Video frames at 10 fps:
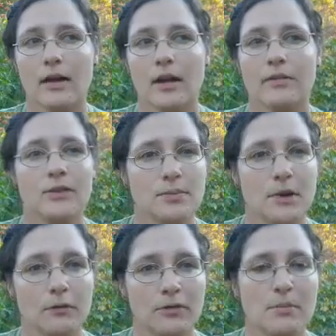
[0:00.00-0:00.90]
if it's
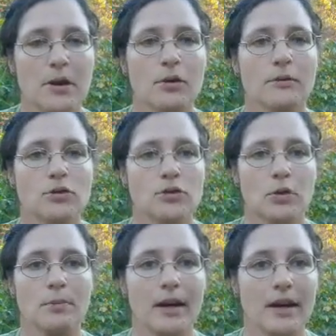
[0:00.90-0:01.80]
male or female, or if you just
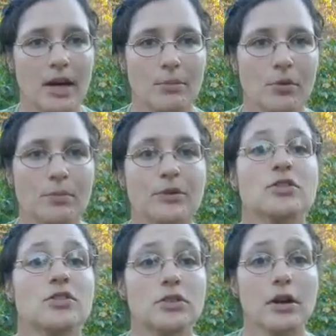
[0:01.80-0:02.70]
want to buy a couple, but
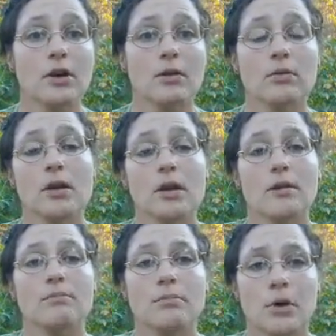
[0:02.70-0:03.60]
just know
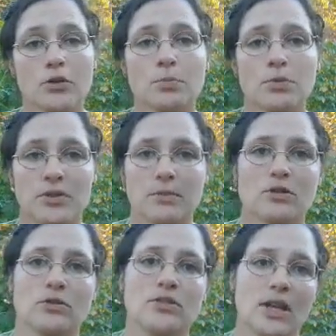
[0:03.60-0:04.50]
most persimmon
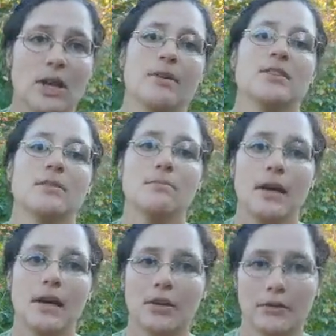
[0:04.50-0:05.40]
trees come as a
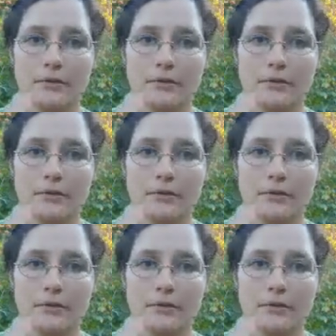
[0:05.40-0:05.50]
male and